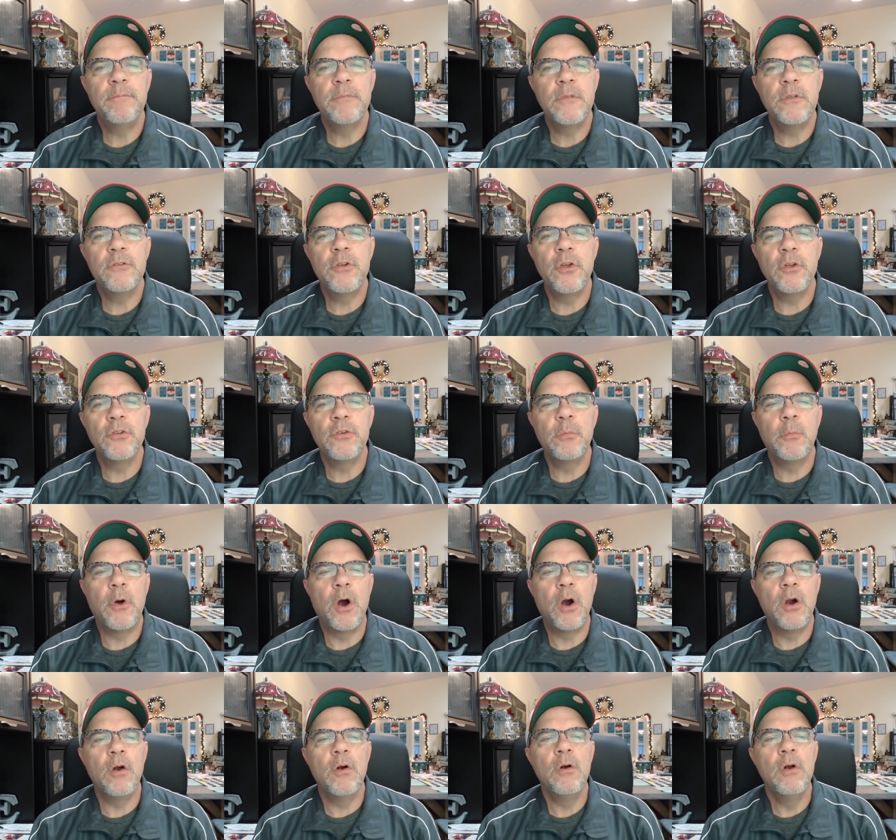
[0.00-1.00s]
Until
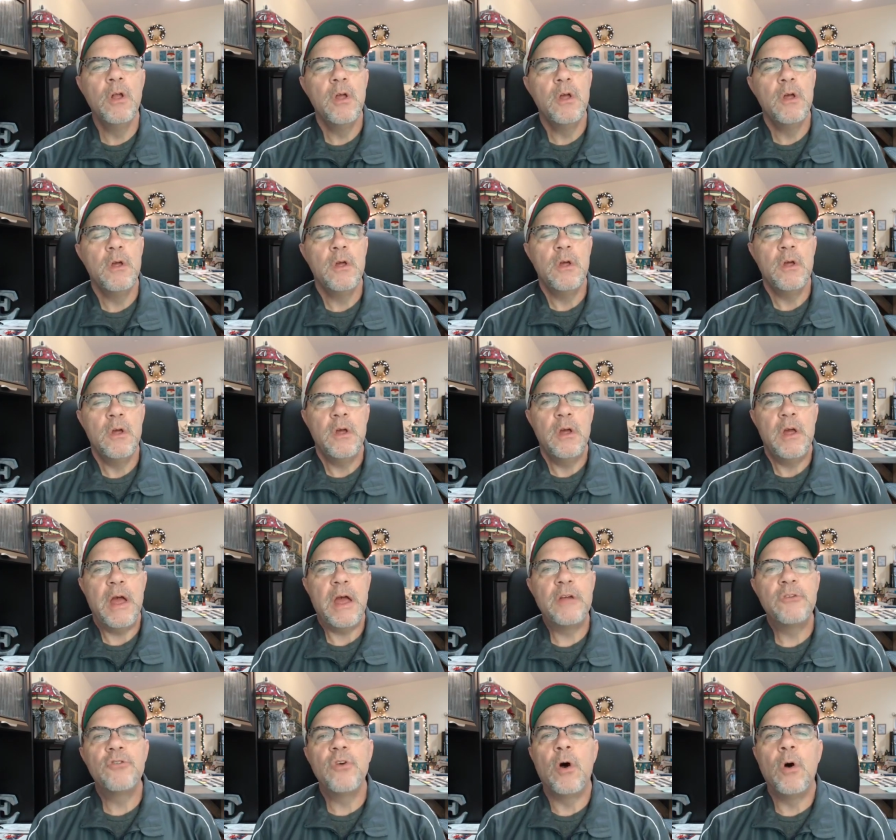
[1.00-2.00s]
tomorrow,
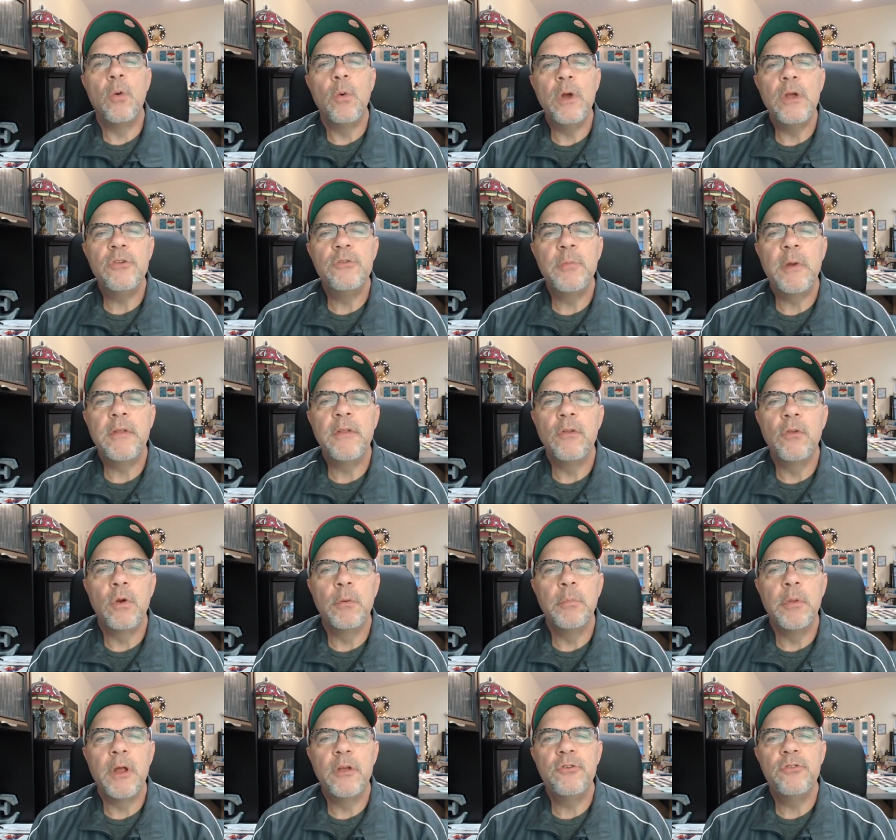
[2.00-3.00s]
as always, may the
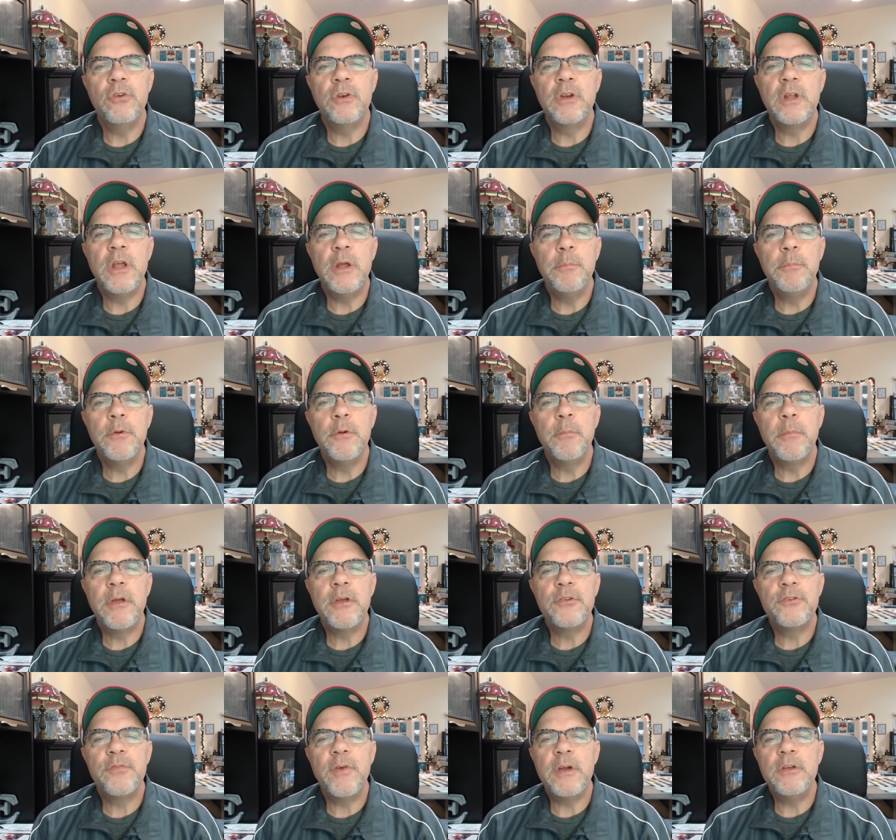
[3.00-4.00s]
Lord bless you and keep you. May
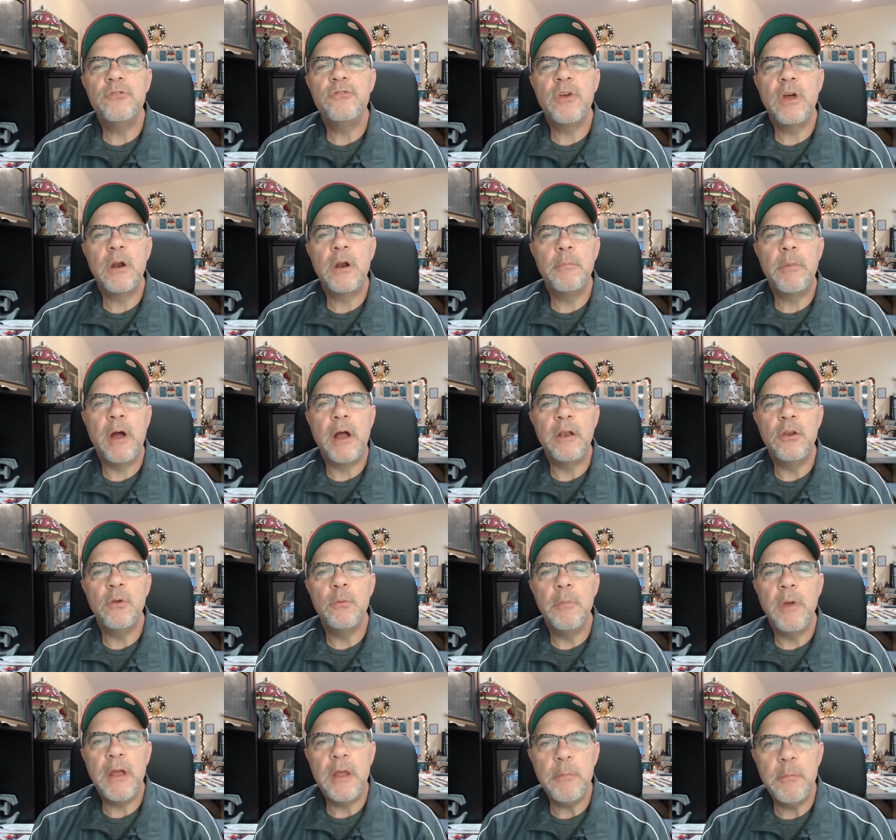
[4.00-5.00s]
His face shine upon you.
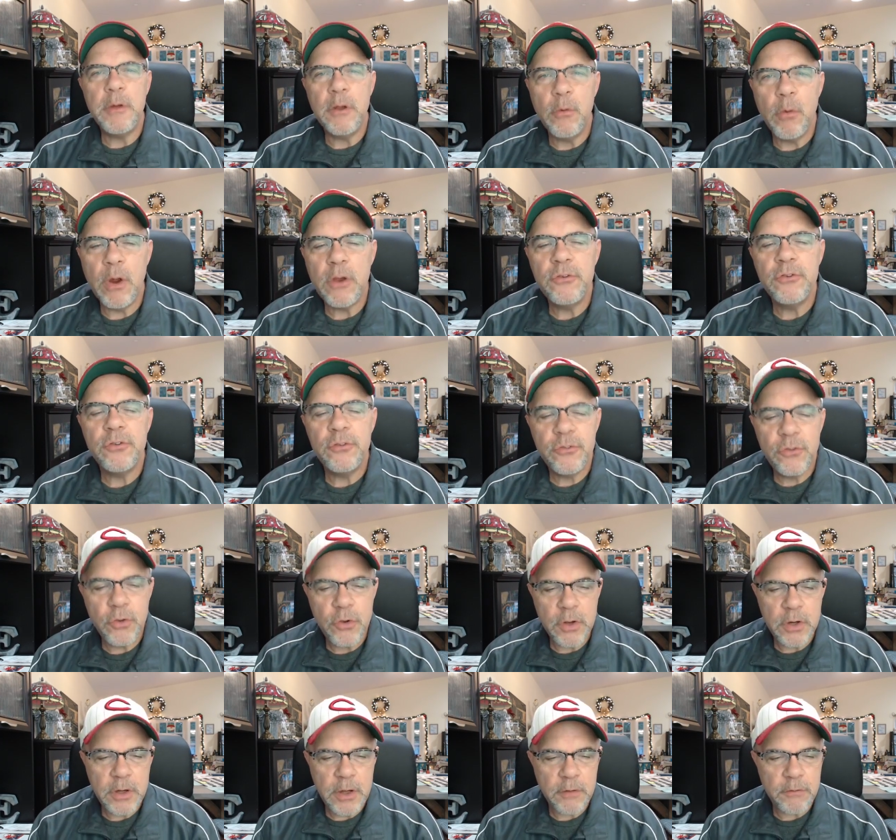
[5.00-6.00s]
May He be gracious to
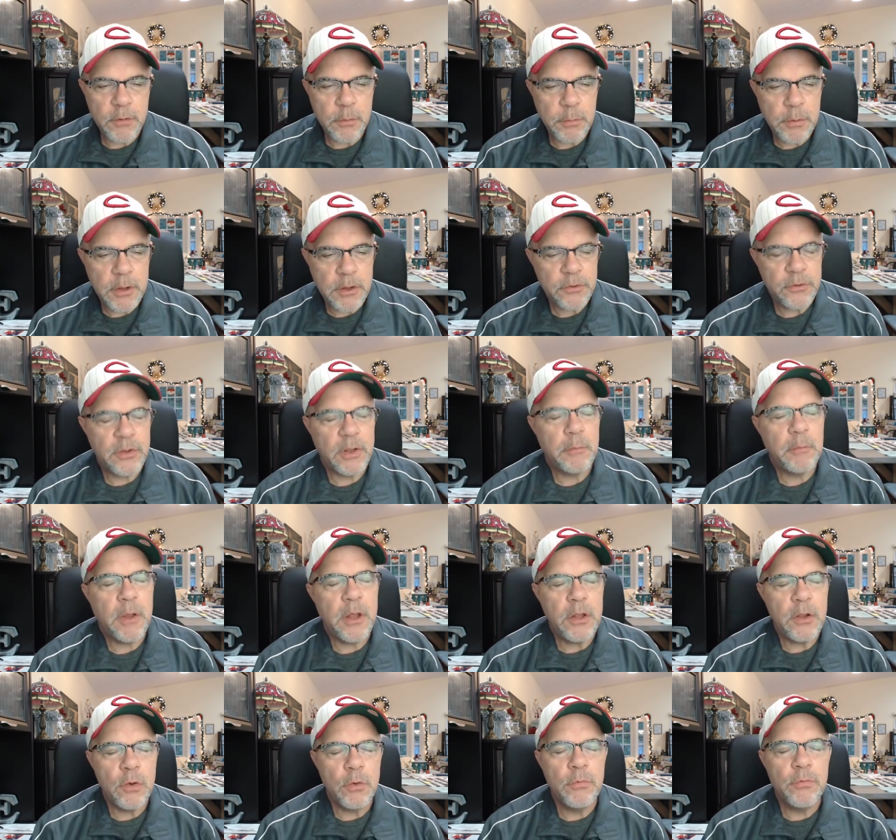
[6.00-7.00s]
you and give you peace. And may
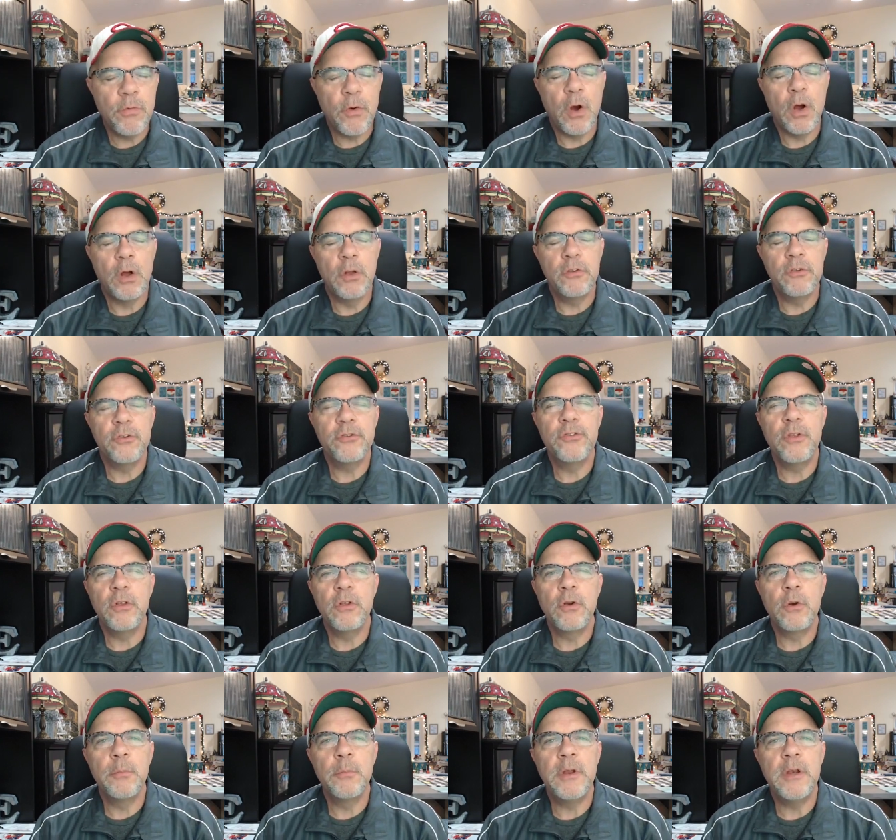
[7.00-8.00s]
you fall just a
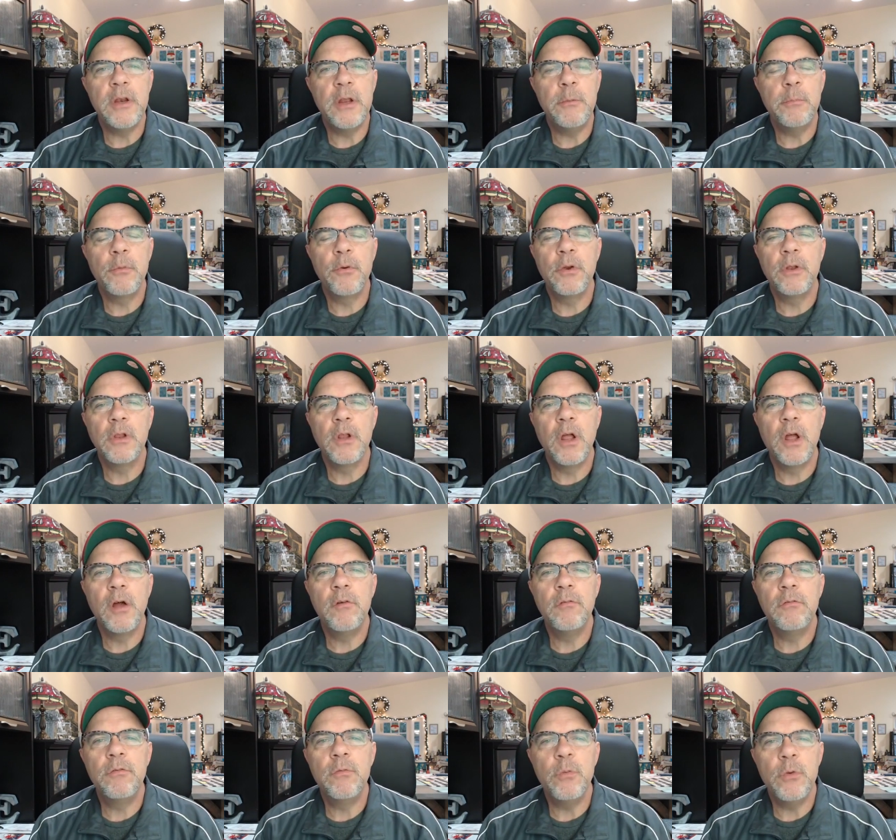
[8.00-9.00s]
little bit deeper in love
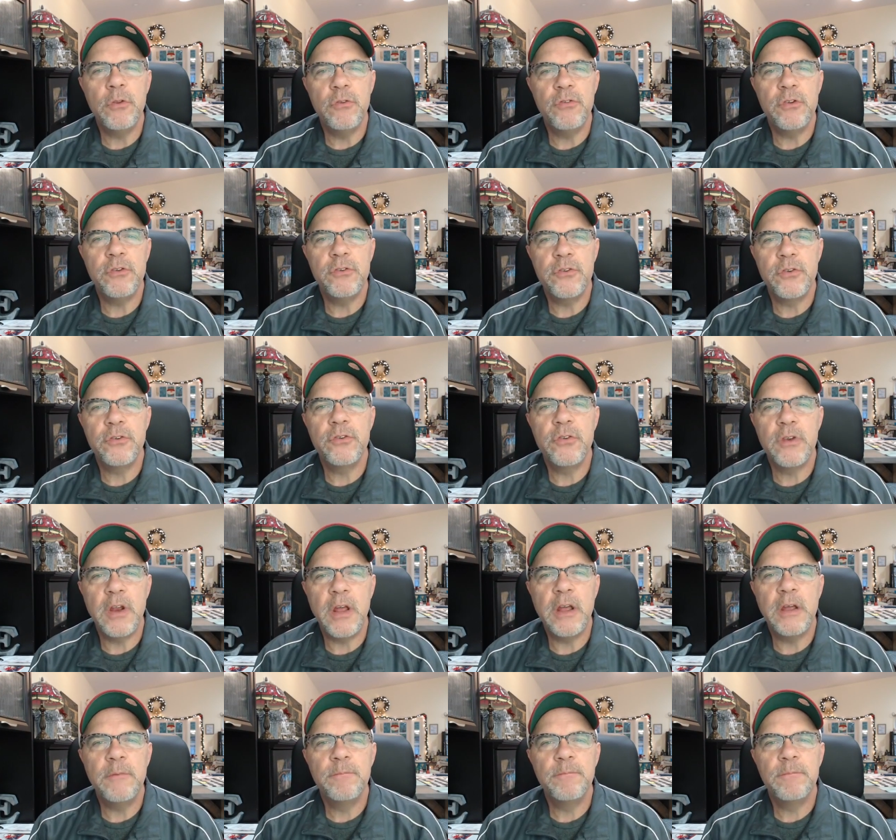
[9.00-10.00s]
with Jesus
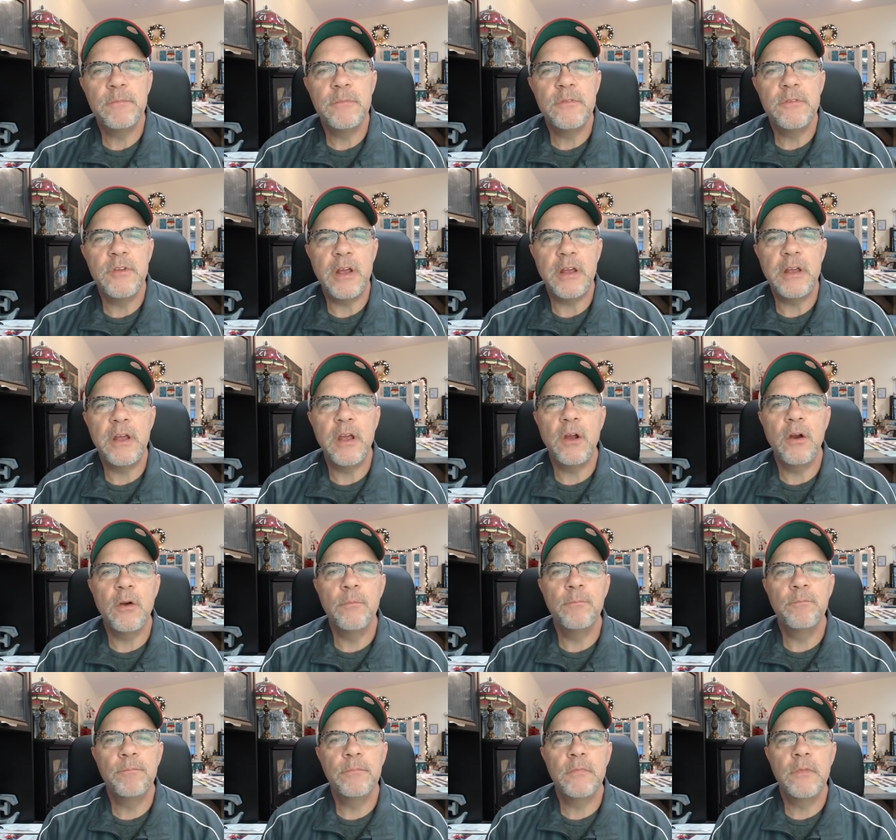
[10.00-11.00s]
today. Take care.
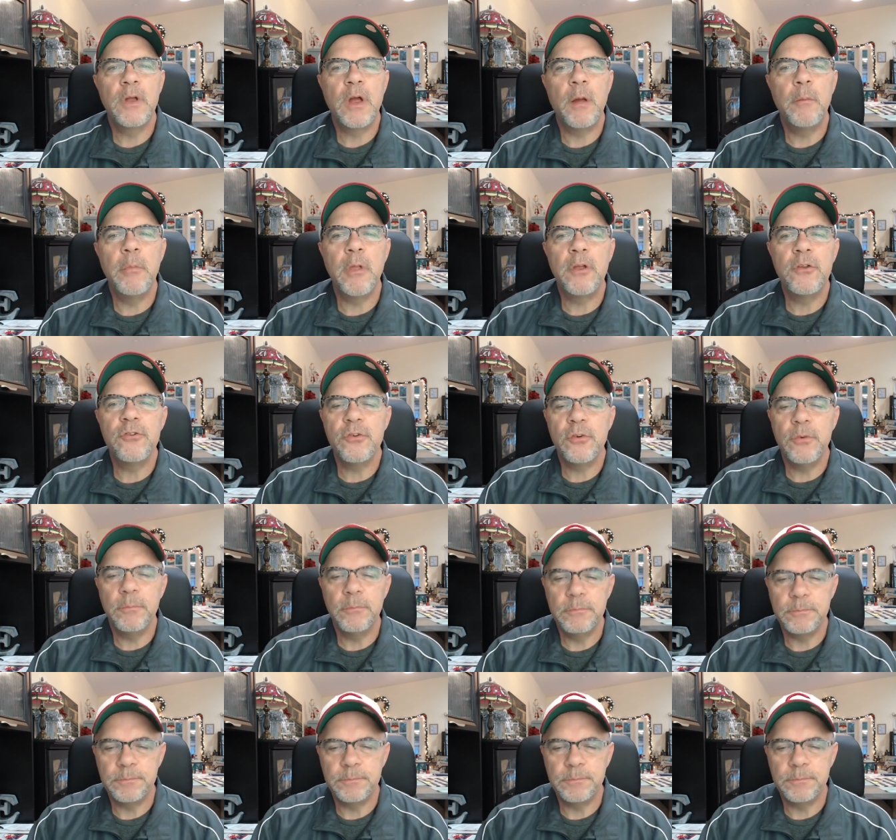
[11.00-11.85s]
God bless you.